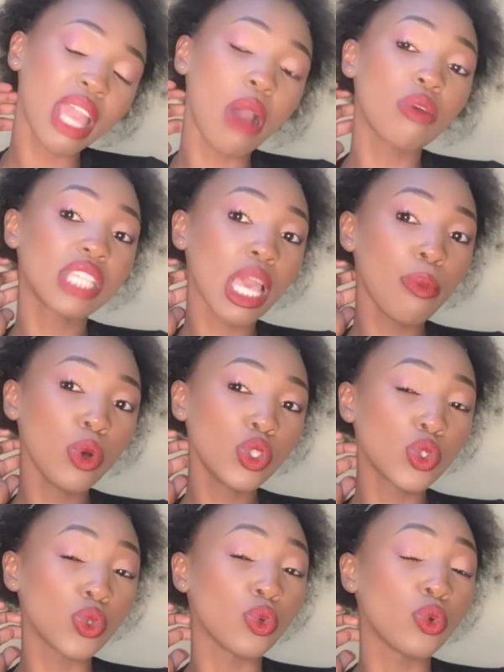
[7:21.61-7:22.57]
I was able
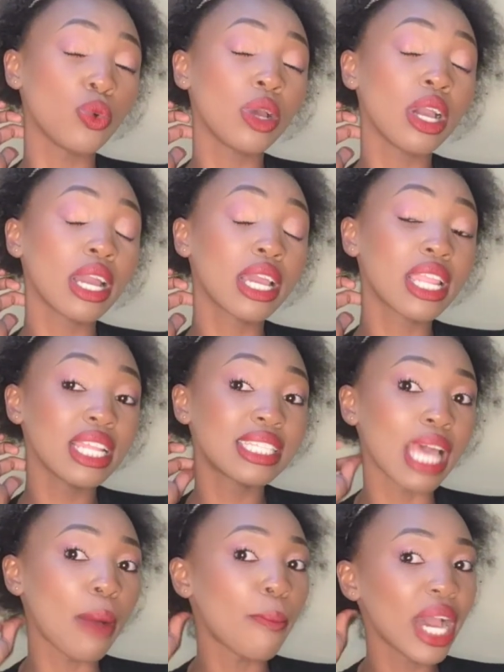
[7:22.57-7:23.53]
to create
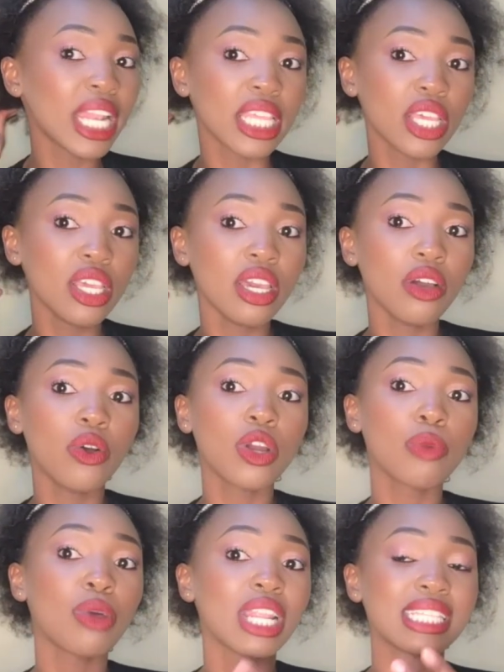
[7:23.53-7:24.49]
some money or
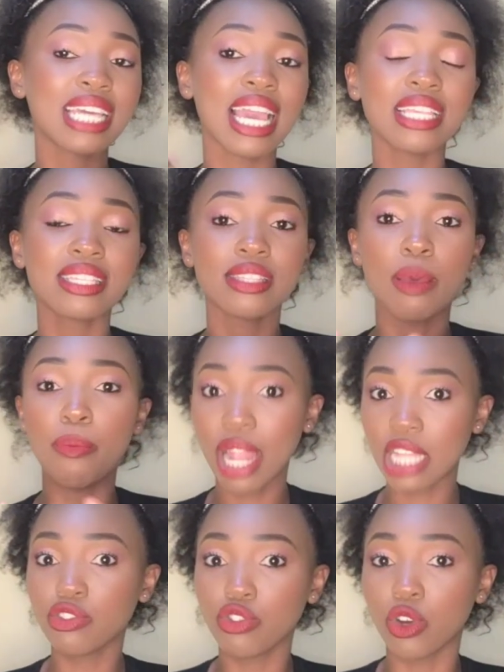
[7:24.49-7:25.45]
monetize the
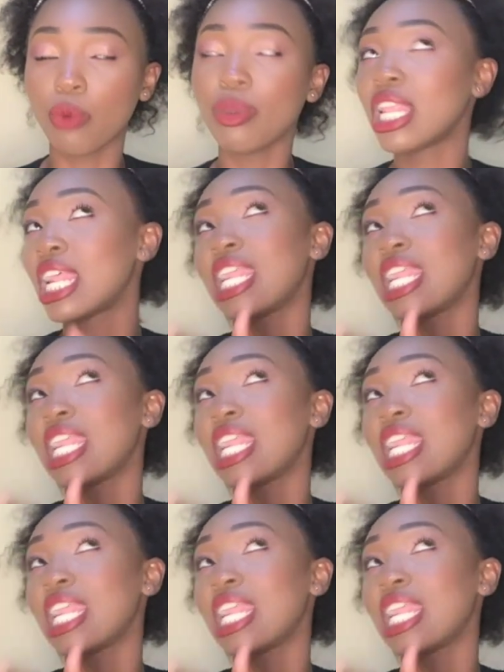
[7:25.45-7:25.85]
platform in